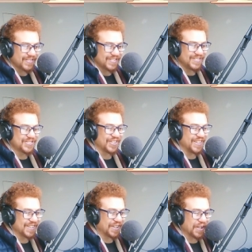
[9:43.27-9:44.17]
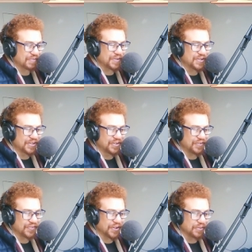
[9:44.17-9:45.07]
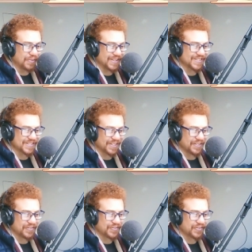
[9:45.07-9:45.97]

He's trying to get me to reveal myself.